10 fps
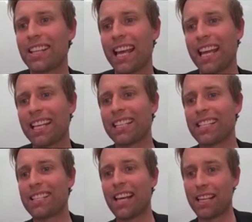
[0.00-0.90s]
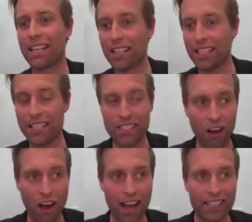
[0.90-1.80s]
then say the
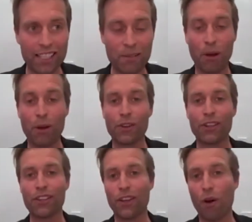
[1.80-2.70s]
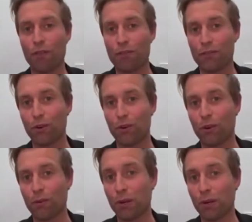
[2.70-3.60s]
design component of
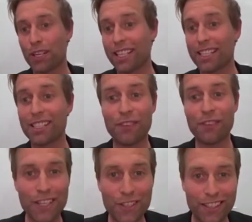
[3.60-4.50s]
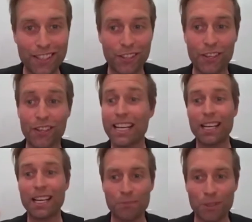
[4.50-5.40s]
your project is finished, so you don't
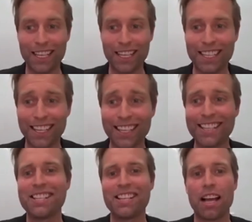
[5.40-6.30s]
need any more data,